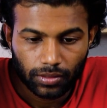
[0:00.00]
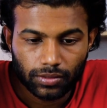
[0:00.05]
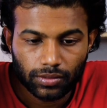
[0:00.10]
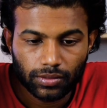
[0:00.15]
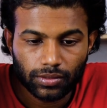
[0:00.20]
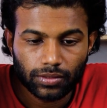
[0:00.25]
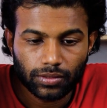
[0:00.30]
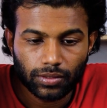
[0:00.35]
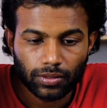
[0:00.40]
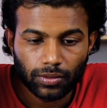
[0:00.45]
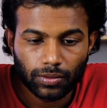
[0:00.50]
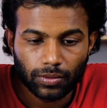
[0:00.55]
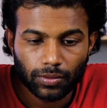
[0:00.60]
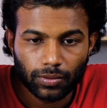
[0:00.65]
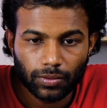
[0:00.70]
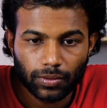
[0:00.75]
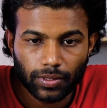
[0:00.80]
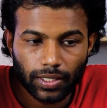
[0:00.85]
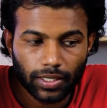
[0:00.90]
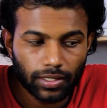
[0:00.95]

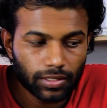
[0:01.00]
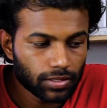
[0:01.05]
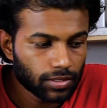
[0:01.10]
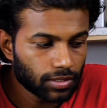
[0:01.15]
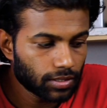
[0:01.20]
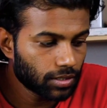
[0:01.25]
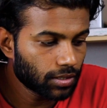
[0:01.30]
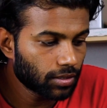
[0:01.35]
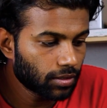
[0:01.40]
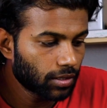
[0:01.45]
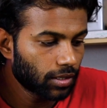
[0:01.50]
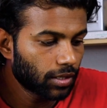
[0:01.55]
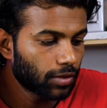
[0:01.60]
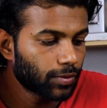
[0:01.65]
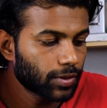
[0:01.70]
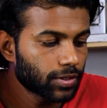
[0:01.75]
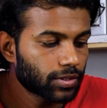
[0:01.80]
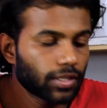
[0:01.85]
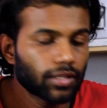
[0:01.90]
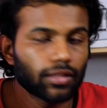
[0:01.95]
So it
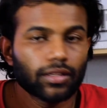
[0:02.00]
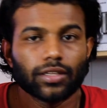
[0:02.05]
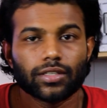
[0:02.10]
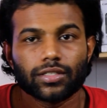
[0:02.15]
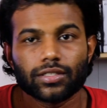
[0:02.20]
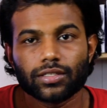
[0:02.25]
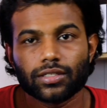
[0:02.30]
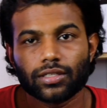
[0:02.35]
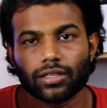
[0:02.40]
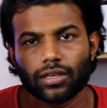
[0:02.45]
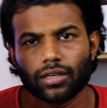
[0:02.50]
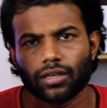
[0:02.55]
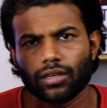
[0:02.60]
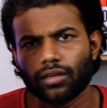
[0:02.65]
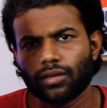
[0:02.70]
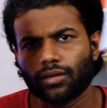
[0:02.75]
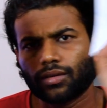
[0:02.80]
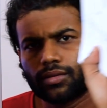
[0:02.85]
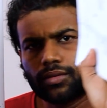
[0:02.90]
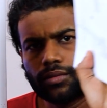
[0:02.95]
was in this
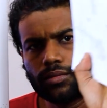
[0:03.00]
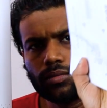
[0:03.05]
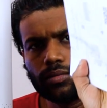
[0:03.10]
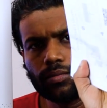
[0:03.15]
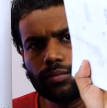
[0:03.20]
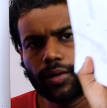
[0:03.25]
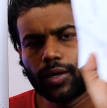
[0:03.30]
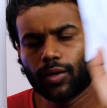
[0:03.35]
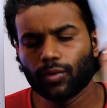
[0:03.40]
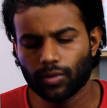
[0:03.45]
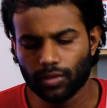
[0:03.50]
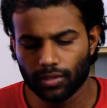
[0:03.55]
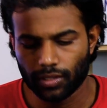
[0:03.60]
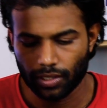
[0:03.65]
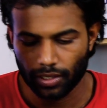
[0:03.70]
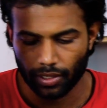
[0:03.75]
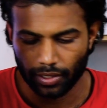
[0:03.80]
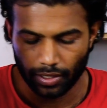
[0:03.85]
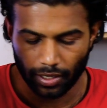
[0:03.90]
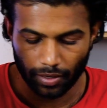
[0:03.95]
manual
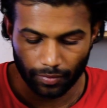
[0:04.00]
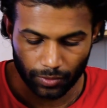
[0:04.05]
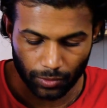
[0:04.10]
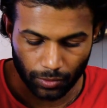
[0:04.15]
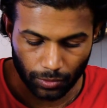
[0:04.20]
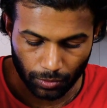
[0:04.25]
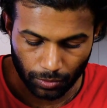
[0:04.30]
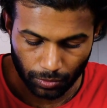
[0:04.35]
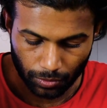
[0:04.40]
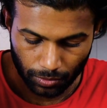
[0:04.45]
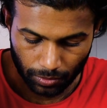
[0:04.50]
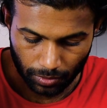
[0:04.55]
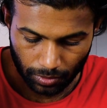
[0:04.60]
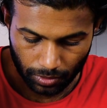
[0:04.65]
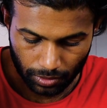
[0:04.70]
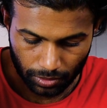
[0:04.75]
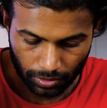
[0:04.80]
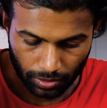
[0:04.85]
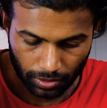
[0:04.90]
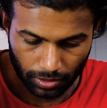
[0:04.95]
that I have to
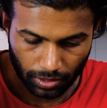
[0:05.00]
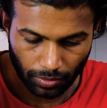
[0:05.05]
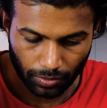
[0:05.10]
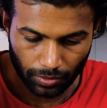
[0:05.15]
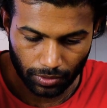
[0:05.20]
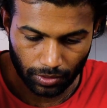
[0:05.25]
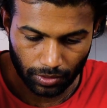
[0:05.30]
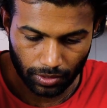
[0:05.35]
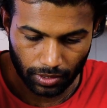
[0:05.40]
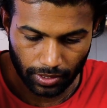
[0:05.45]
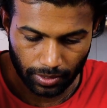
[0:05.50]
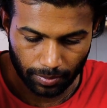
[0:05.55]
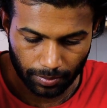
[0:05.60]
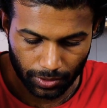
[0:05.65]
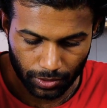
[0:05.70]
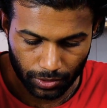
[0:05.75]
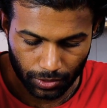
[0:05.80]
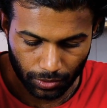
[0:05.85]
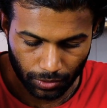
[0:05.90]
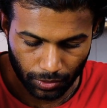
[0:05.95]
download. Let
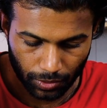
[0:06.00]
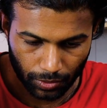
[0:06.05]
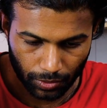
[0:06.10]
me show